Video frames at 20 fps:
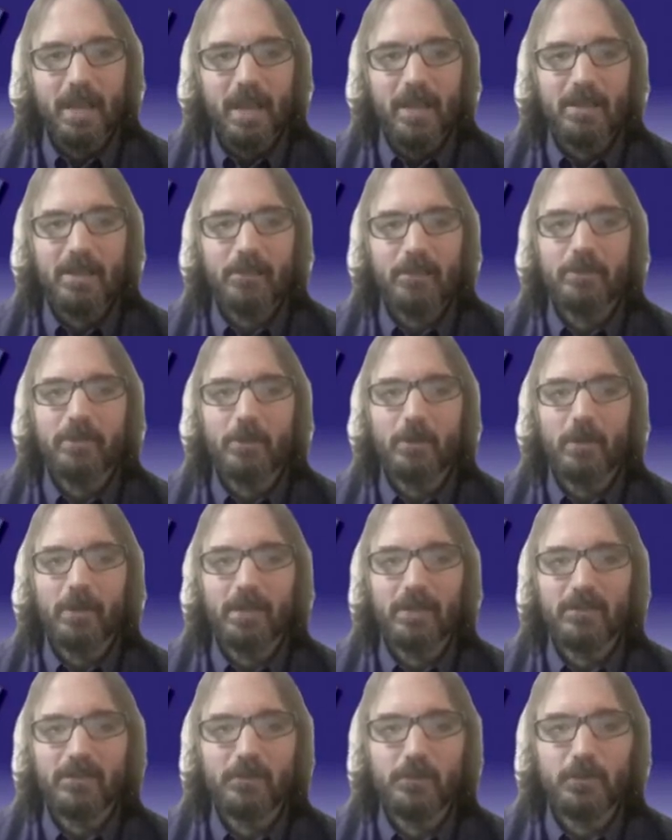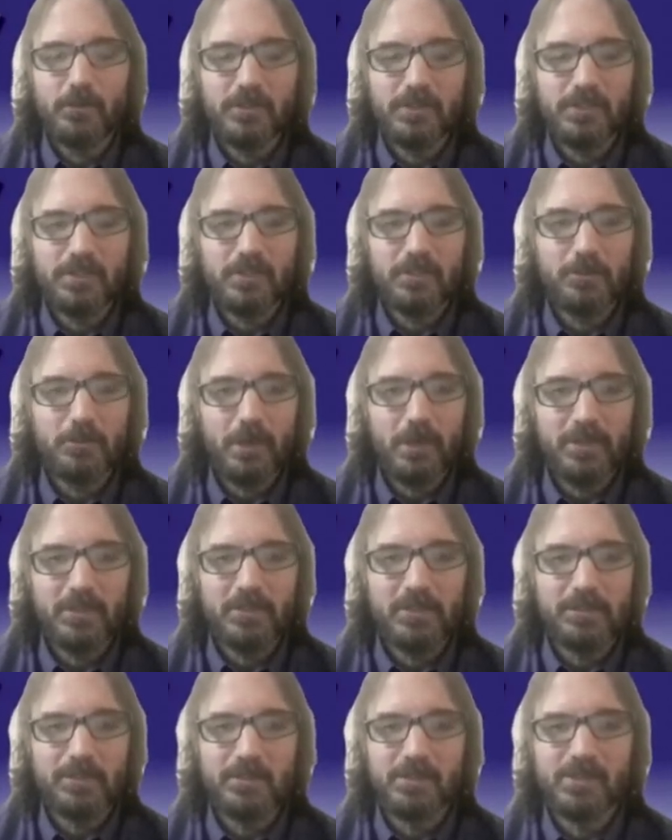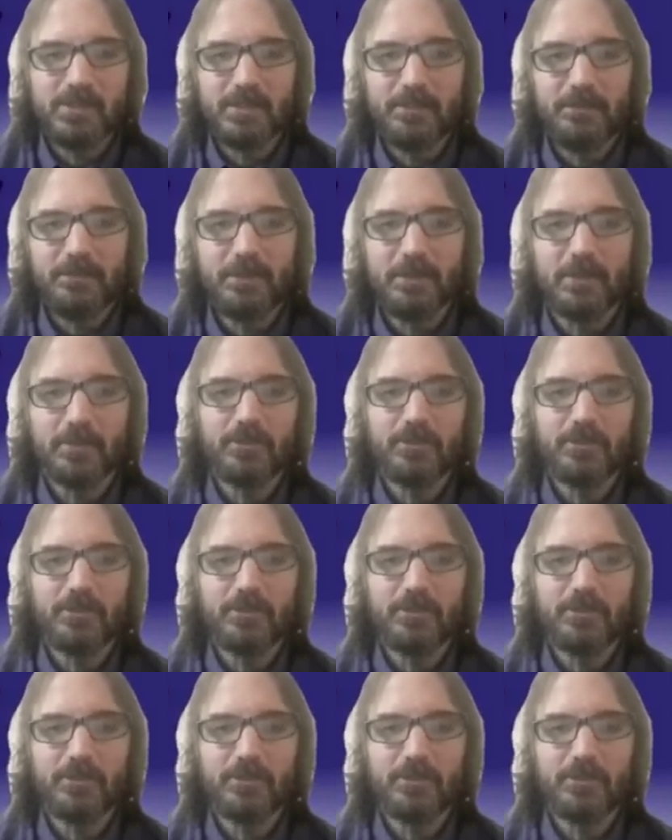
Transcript: and again, we don't want to get too situation specific